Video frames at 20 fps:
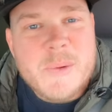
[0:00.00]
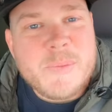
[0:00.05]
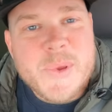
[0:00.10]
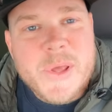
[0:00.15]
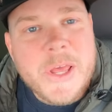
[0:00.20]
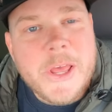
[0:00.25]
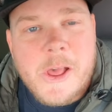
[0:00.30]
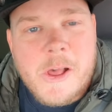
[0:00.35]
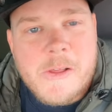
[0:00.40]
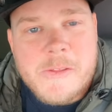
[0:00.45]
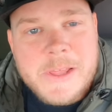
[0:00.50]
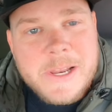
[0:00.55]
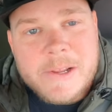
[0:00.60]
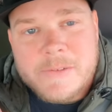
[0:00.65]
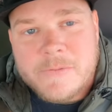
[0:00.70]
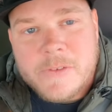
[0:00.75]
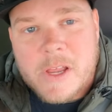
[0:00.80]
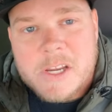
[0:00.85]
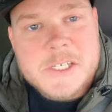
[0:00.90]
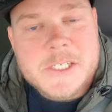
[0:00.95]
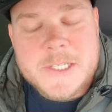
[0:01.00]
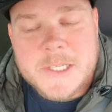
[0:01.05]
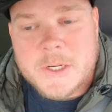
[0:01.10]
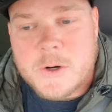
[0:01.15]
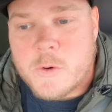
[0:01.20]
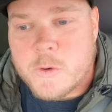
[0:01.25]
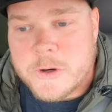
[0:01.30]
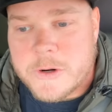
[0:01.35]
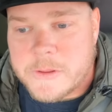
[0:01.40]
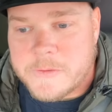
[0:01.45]
up a hill, and then it flushed in the
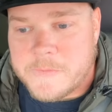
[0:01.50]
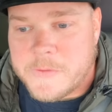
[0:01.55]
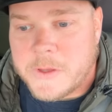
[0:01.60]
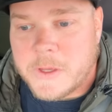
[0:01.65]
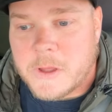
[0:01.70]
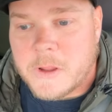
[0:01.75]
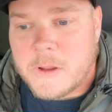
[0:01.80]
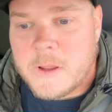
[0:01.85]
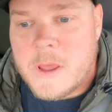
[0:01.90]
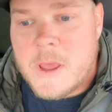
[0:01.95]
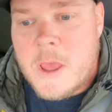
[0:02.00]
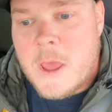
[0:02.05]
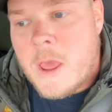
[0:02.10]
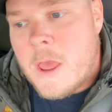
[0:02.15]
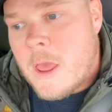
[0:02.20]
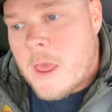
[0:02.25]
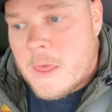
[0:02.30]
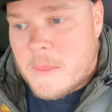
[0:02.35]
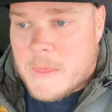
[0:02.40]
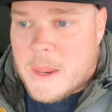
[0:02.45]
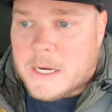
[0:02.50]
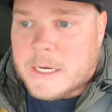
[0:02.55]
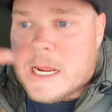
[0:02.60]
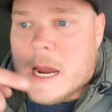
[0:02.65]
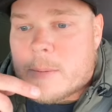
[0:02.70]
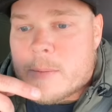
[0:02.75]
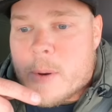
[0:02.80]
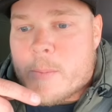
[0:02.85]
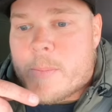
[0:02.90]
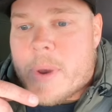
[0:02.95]
corner of the field. Then
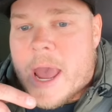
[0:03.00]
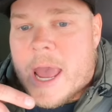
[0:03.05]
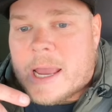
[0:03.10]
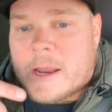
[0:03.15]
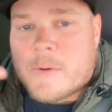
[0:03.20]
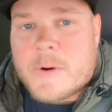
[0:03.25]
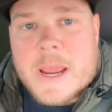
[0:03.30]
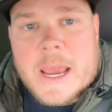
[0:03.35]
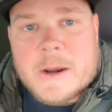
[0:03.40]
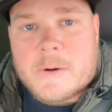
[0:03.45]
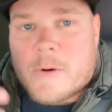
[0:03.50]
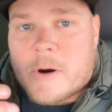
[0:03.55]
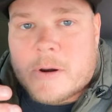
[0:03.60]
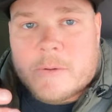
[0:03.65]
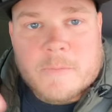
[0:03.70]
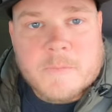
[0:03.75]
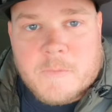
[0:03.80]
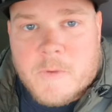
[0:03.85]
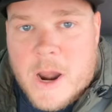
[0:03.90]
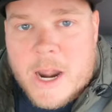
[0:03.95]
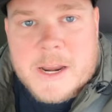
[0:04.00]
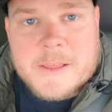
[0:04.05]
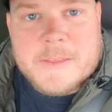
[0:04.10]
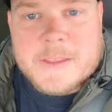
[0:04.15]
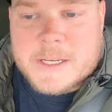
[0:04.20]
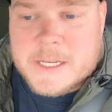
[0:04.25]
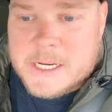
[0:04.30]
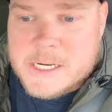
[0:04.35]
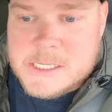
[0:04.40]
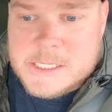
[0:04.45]
coming back, we had one right in
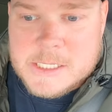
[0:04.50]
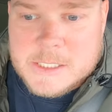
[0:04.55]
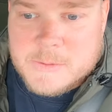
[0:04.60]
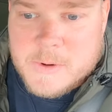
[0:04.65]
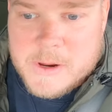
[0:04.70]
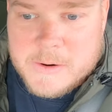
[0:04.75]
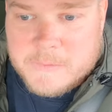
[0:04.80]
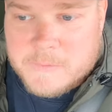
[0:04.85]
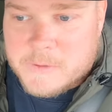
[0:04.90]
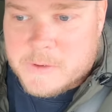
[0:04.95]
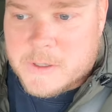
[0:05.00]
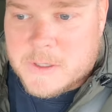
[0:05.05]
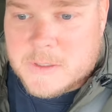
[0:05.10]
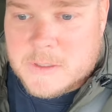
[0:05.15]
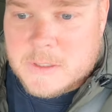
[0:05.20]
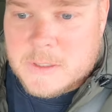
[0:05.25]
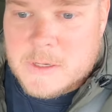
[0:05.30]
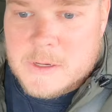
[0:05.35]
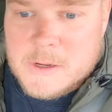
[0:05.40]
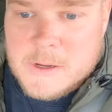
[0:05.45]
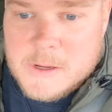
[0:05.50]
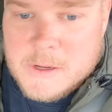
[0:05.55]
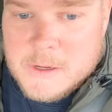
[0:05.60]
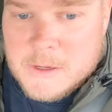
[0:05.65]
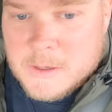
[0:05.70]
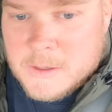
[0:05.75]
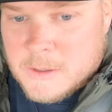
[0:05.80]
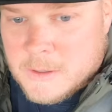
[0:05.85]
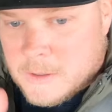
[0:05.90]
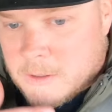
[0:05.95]
the ditch just waiting for us.
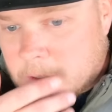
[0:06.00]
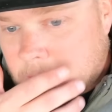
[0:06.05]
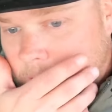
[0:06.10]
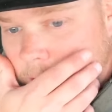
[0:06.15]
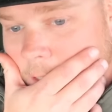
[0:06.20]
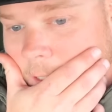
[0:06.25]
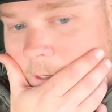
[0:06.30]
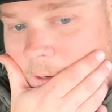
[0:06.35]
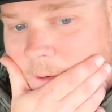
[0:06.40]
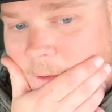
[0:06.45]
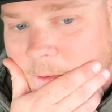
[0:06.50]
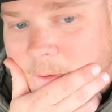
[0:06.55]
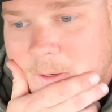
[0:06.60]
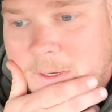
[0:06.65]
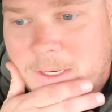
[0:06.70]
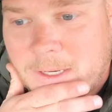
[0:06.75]
So